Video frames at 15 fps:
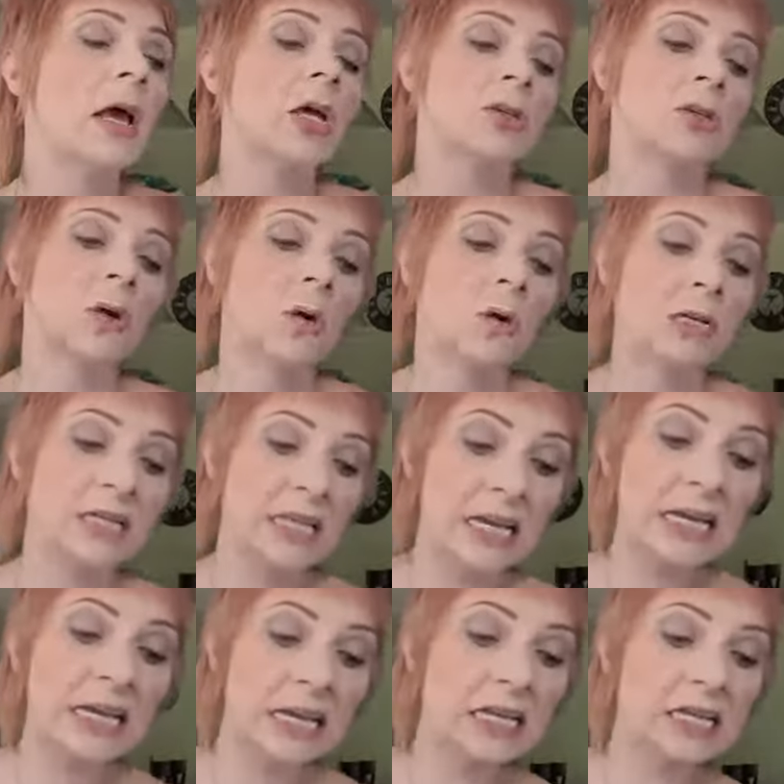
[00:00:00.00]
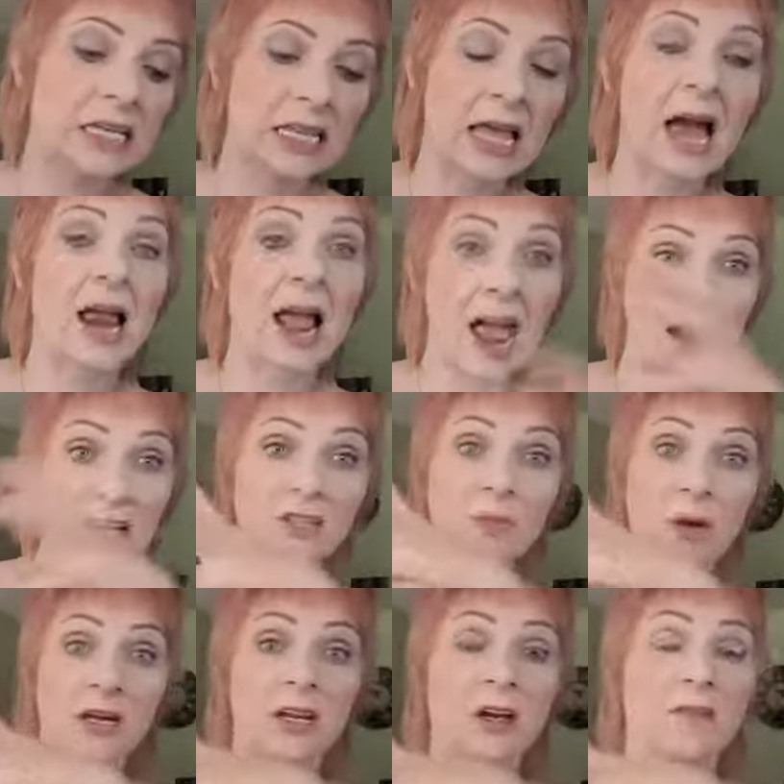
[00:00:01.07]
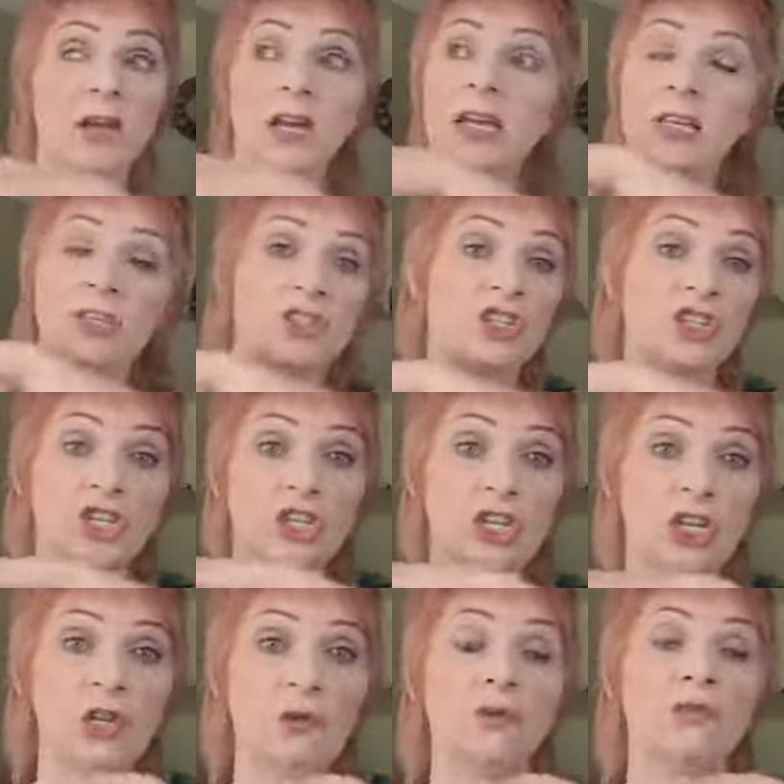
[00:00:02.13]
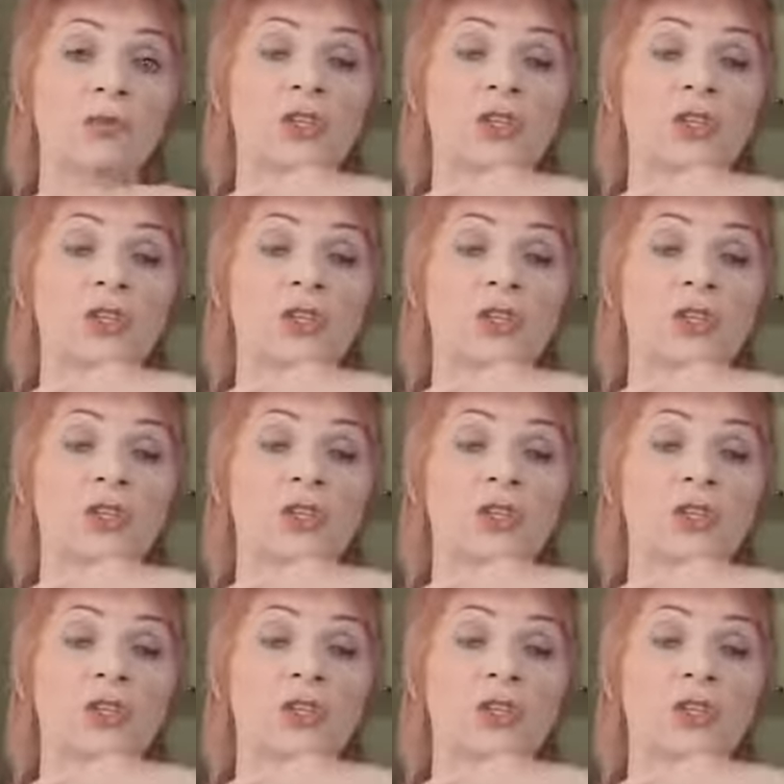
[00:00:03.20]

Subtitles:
So digging into that aspect of it is just huge,